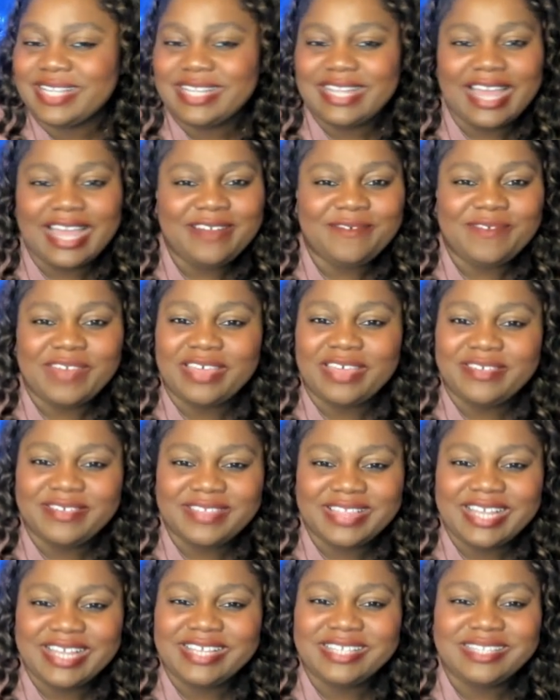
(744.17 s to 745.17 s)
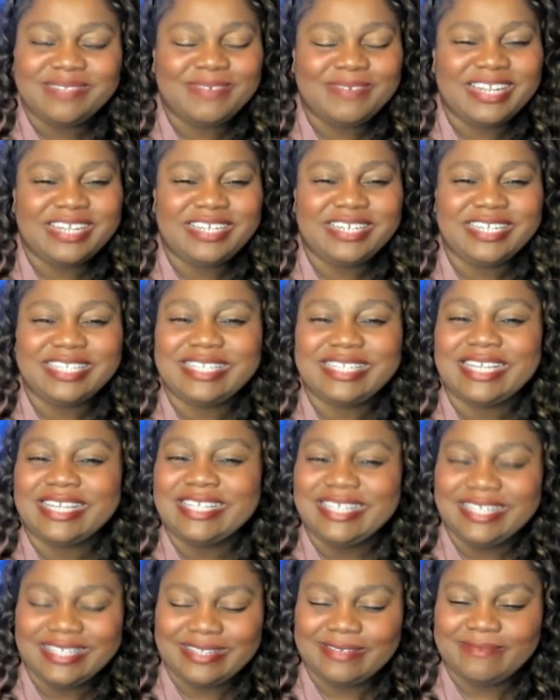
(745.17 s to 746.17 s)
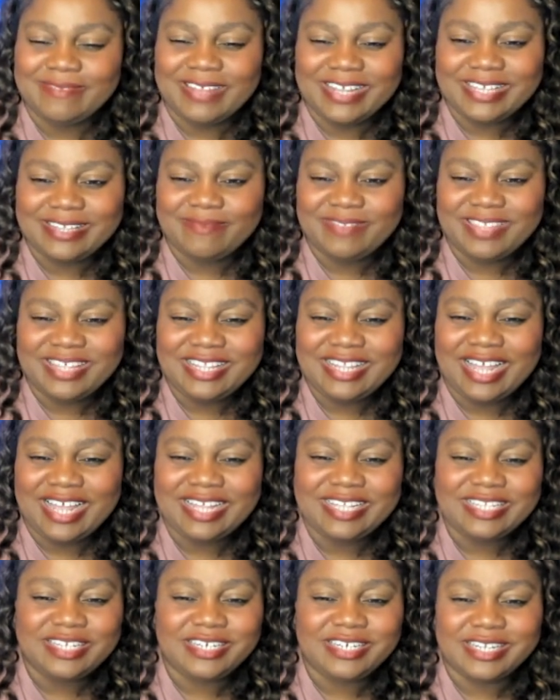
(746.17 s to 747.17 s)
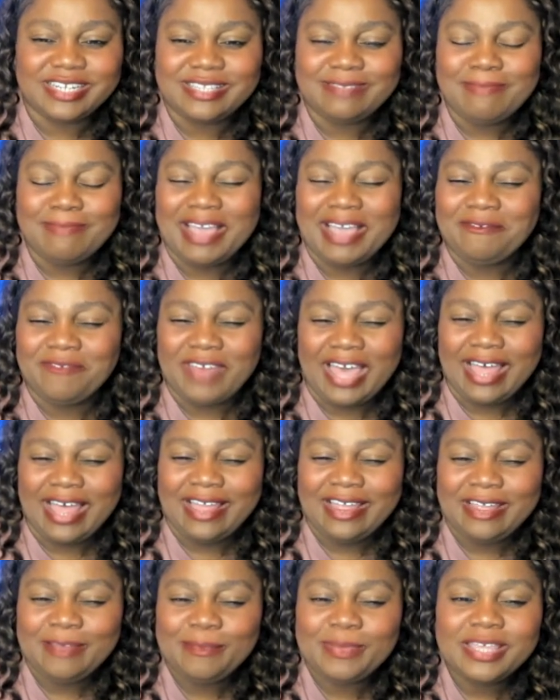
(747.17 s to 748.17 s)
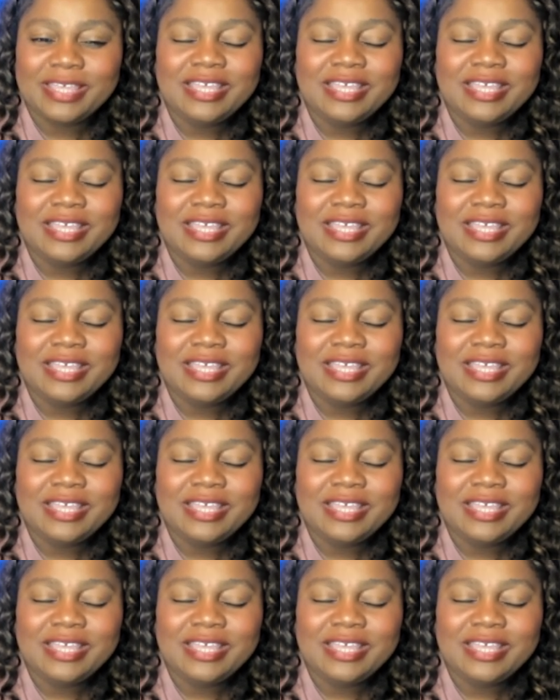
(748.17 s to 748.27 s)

lot of other things, but it just doesn't seem like something that is just my vibe.